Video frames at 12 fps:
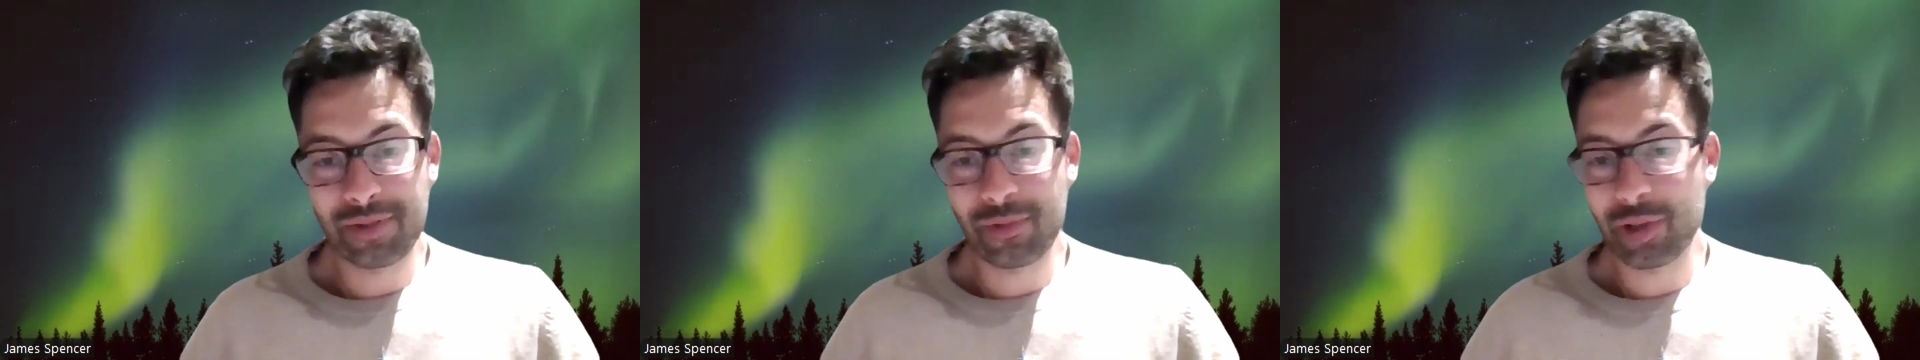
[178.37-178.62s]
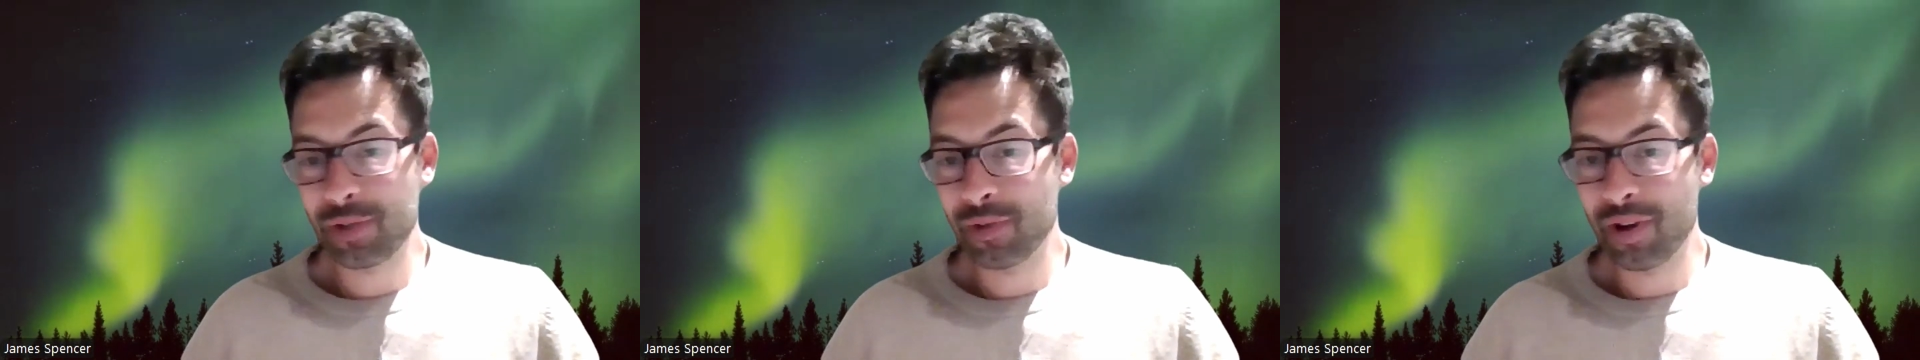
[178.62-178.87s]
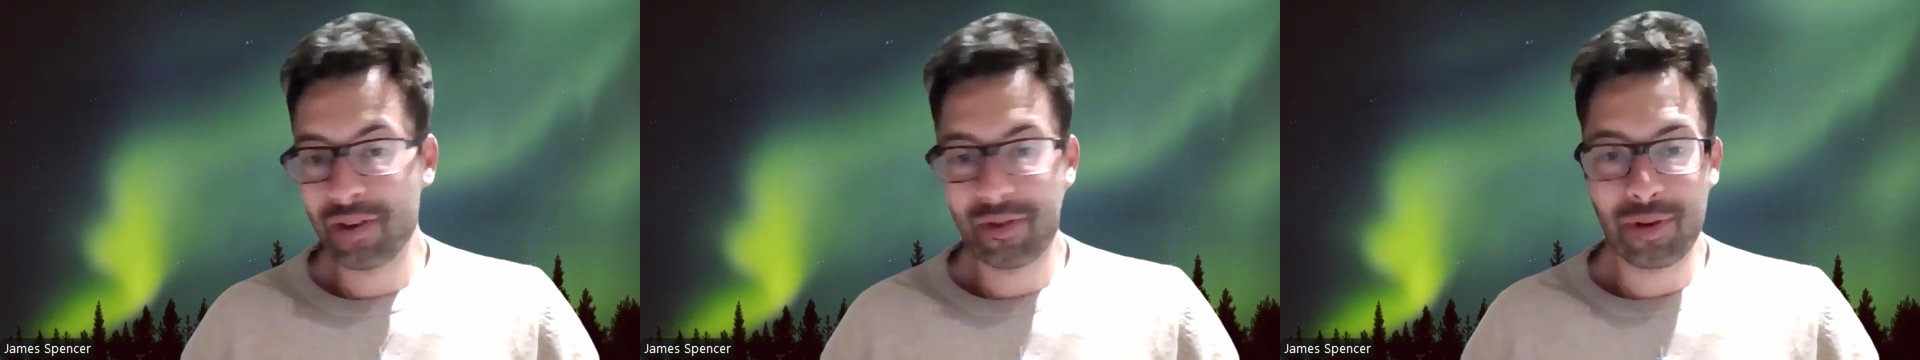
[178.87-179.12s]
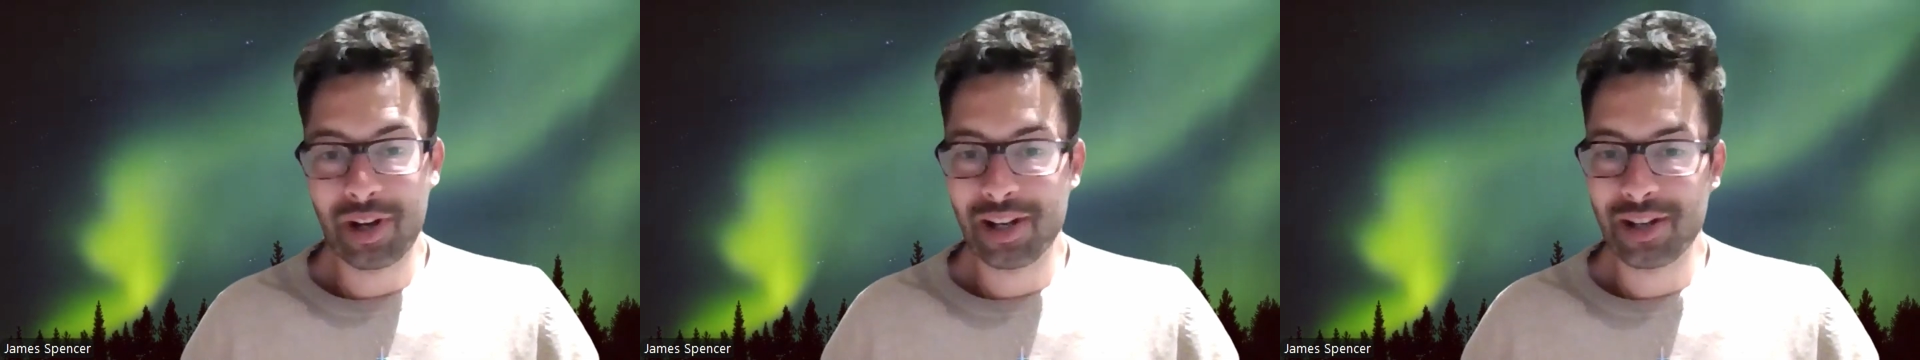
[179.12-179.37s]
whichever
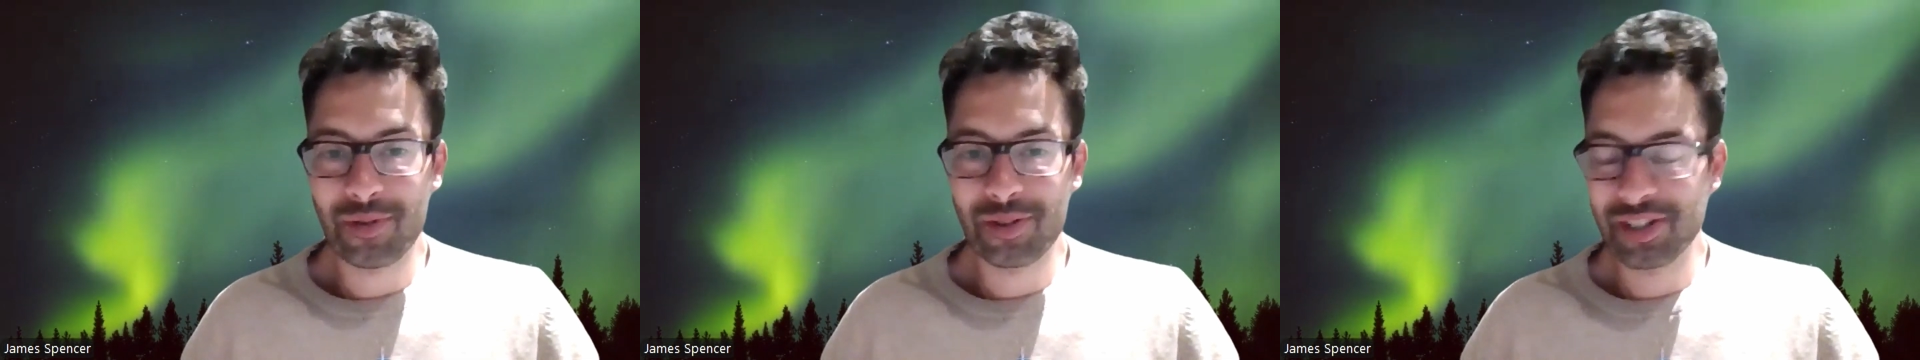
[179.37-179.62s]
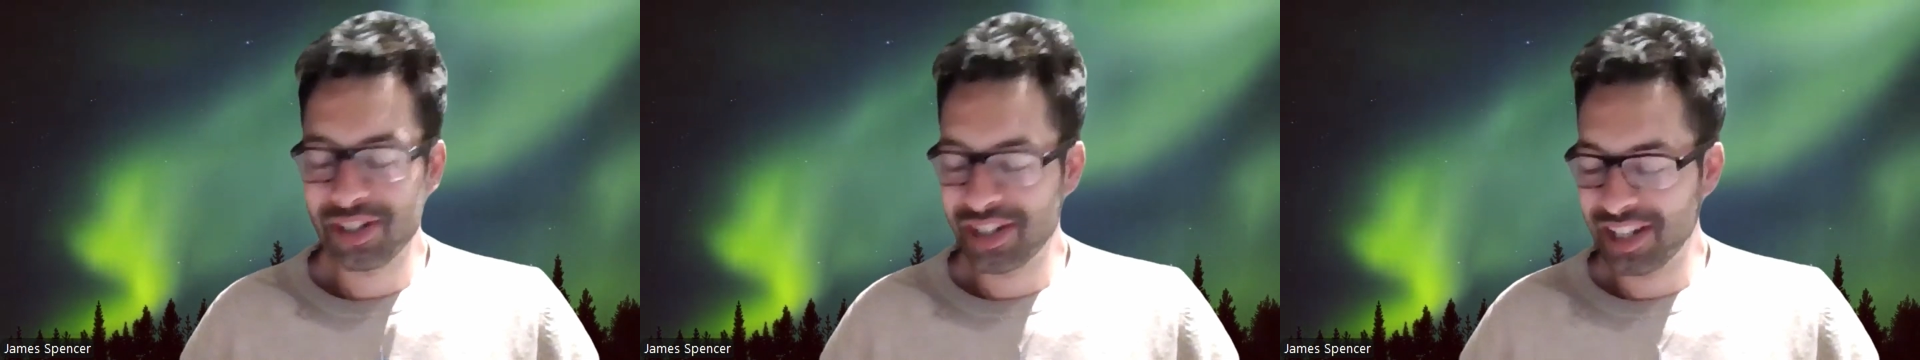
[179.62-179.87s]
way you want to